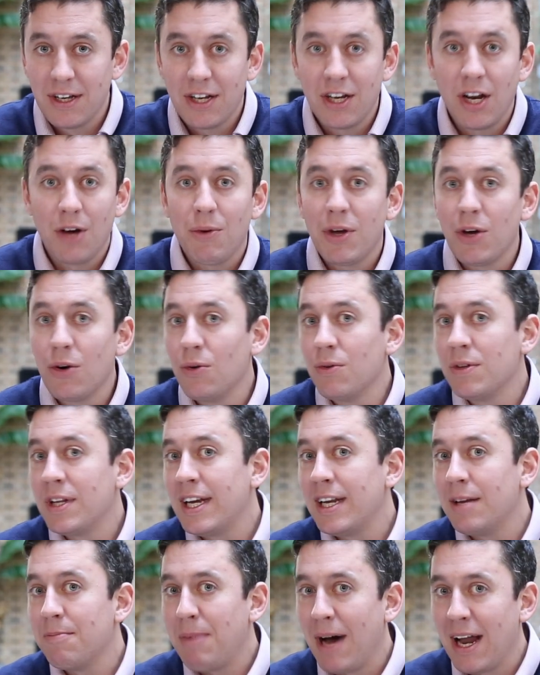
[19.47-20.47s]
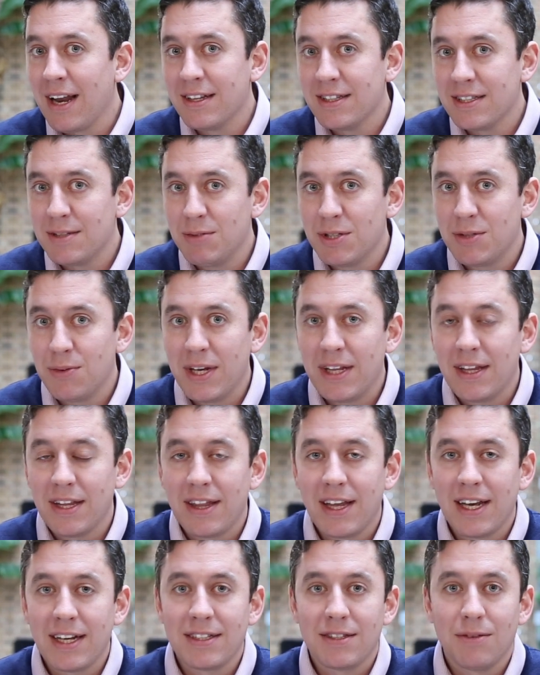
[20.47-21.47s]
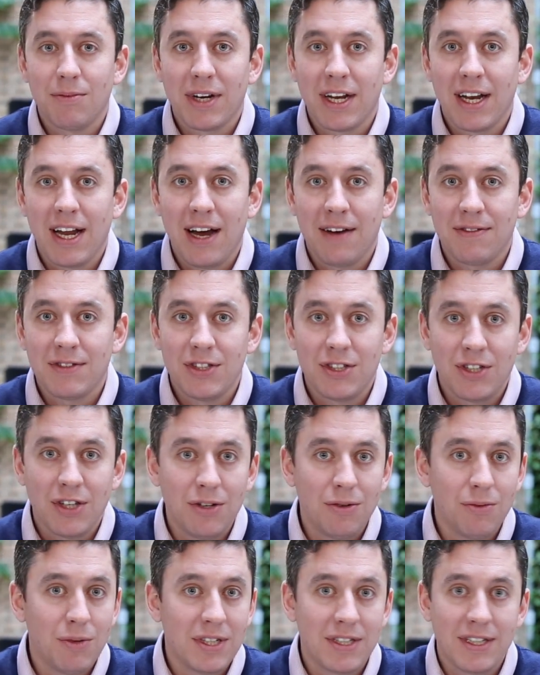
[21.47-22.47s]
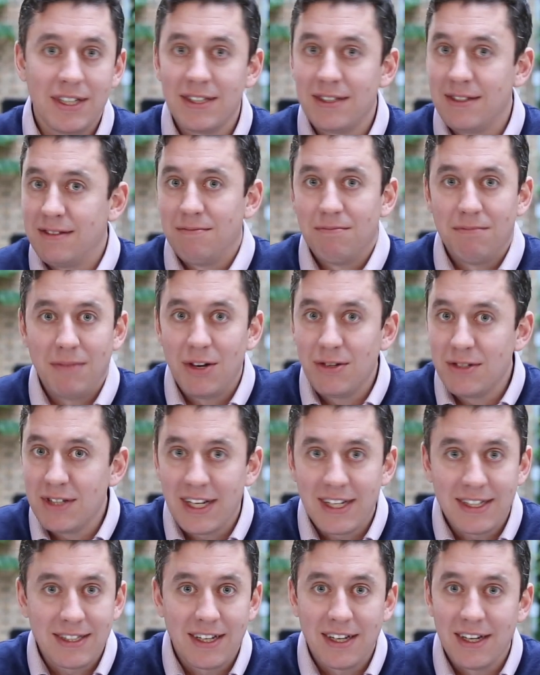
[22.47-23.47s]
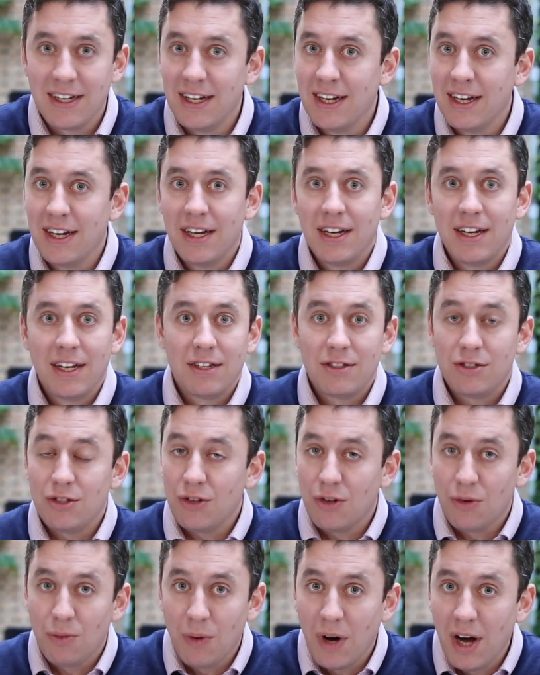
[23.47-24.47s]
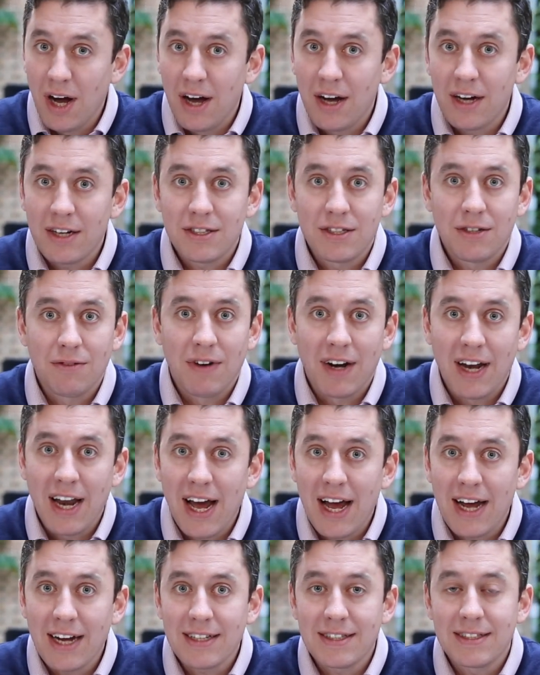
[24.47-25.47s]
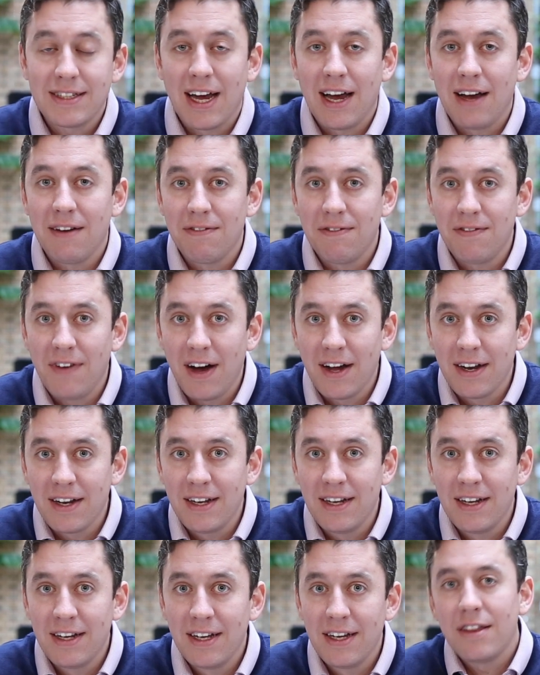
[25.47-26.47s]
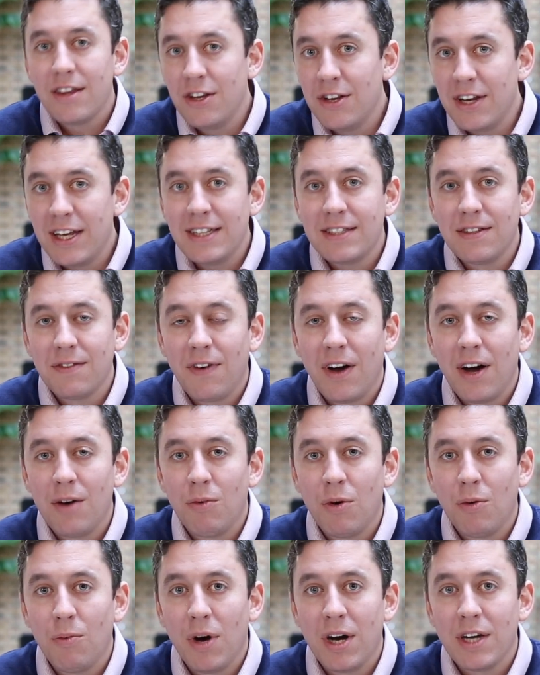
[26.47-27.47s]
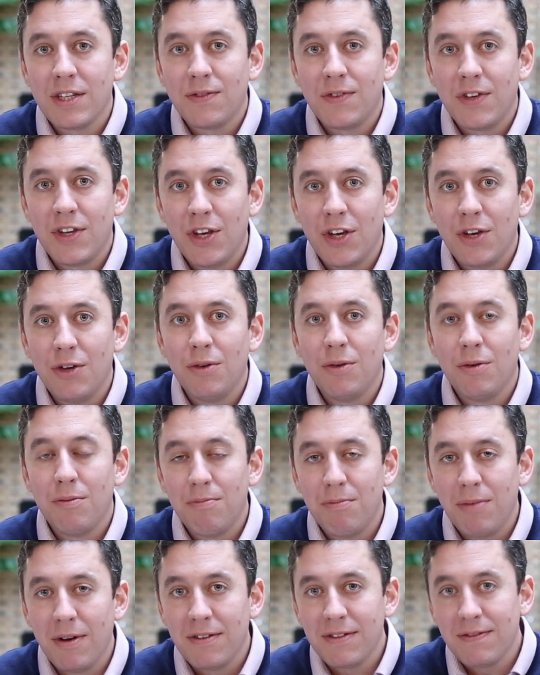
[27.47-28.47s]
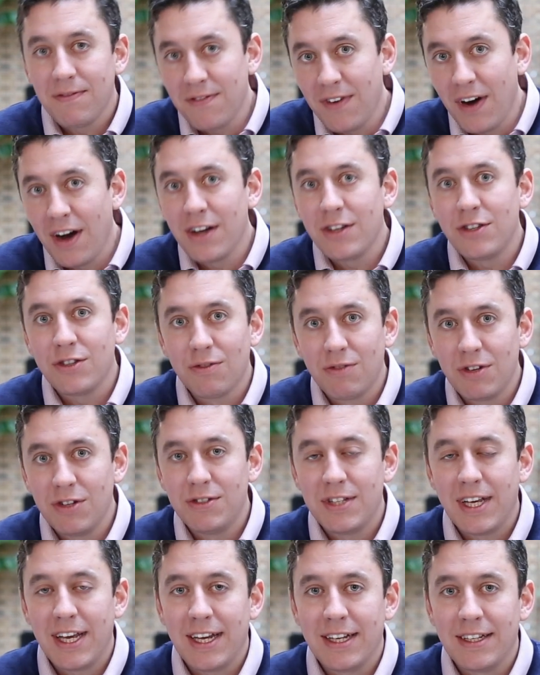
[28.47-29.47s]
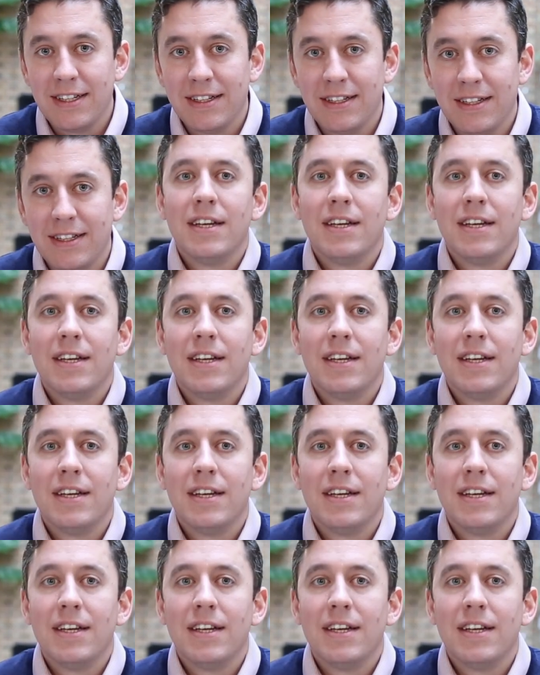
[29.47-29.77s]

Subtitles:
You know, we all need a balance between the things that we're going to have to do, which is mostly to do your work, to relax, to have fun. You need to find what works for you, but find your routine.